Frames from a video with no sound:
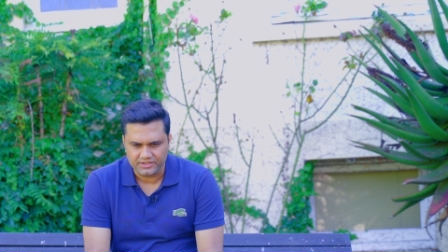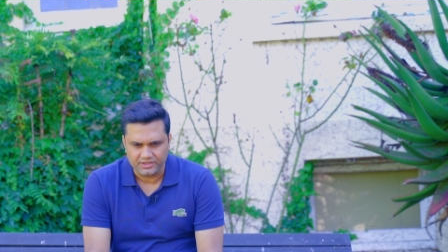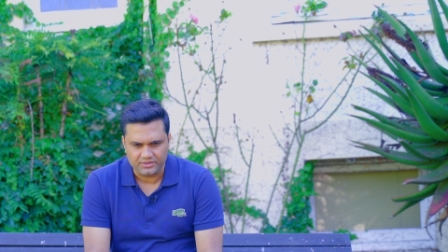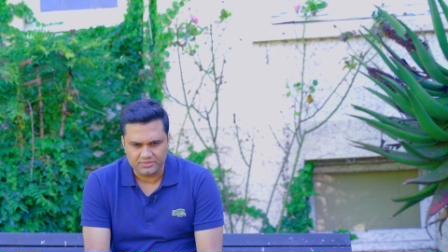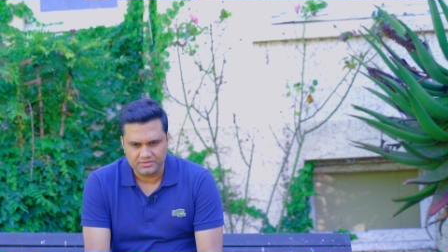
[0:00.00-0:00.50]

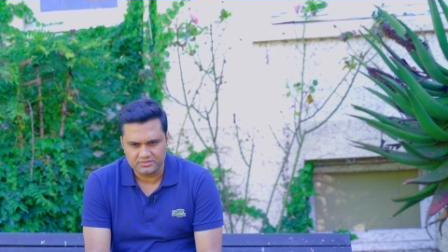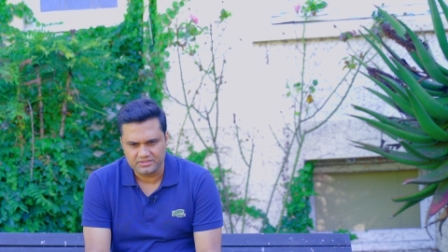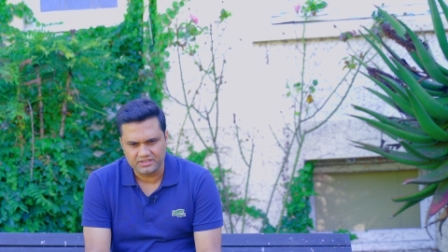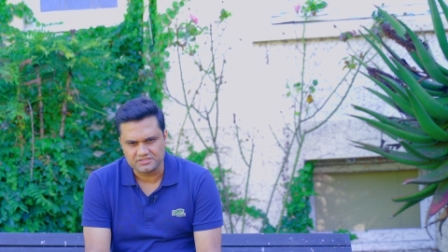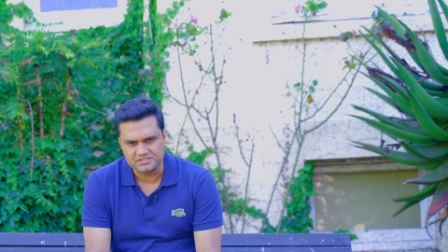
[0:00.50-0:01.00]

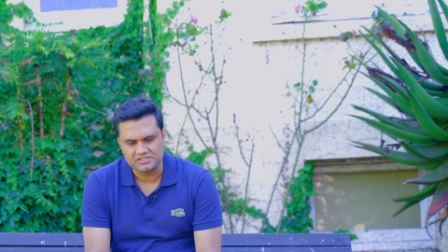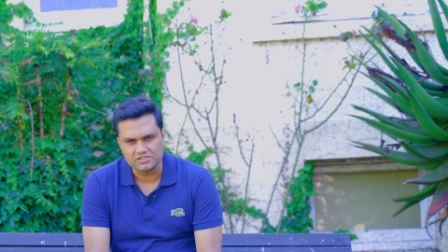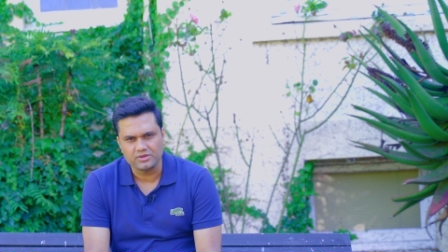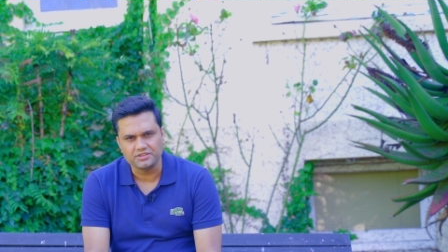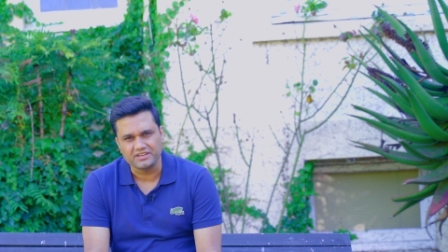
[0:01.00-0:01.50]
there is just
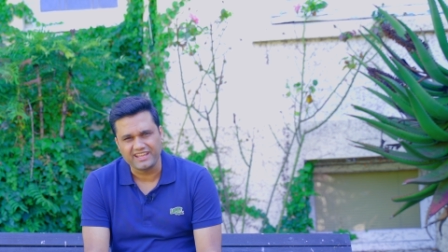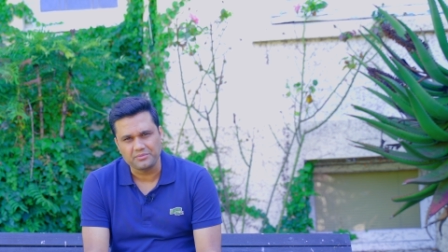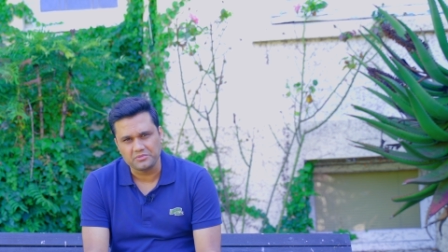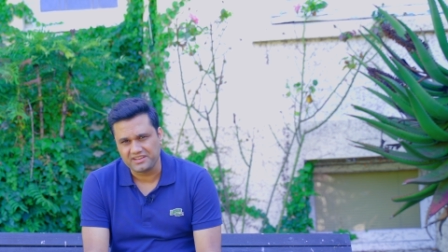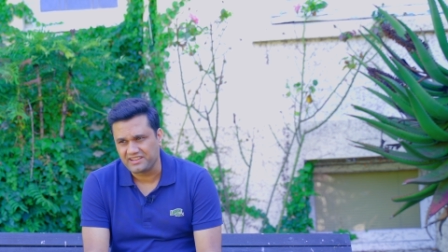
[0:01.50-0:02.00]
no other
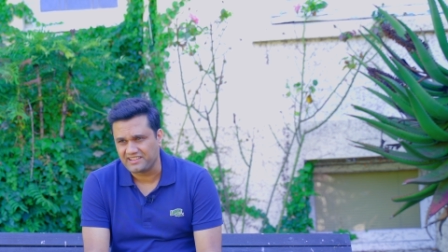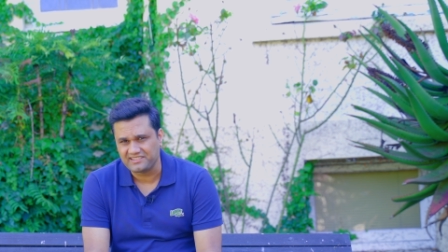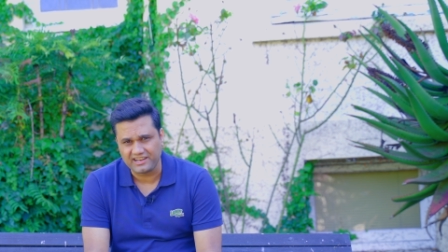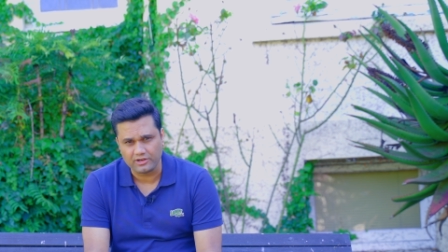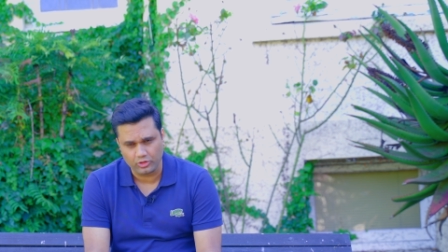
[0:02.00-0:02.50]
name that
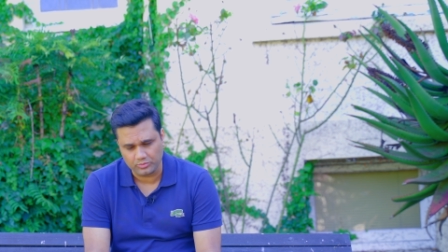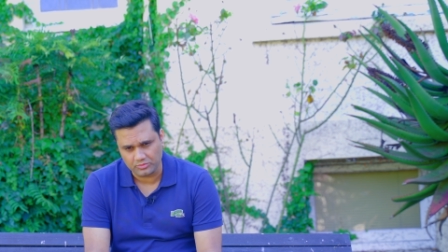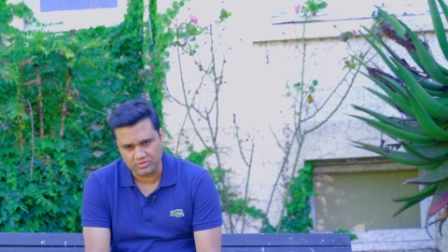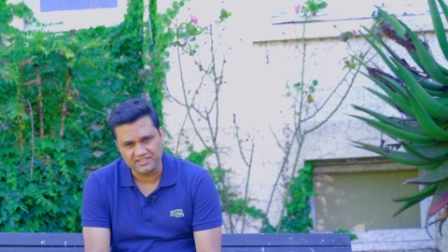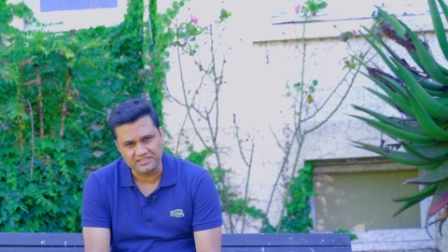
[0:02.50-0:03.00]
has that
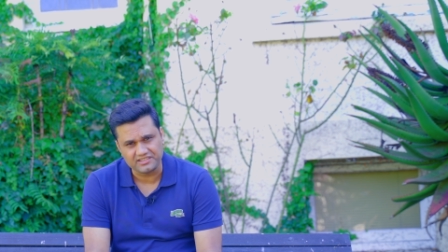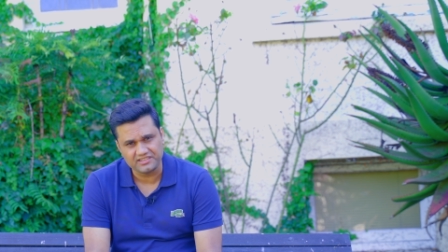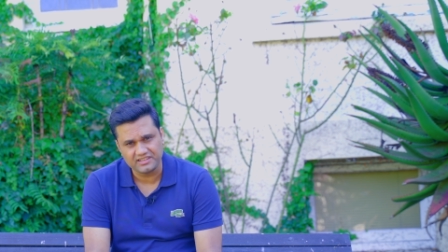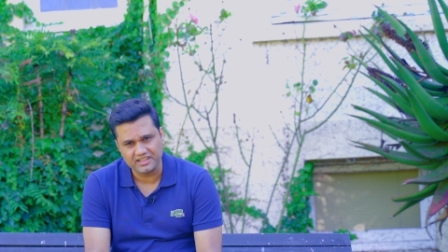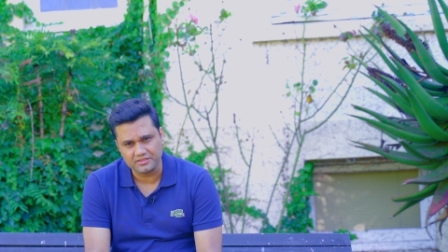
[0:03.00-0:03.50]
global
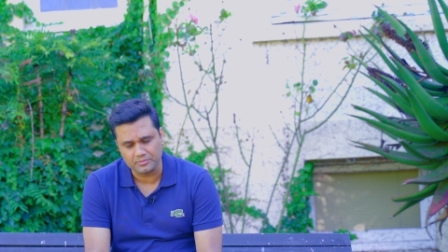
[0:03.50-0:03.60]
presence at the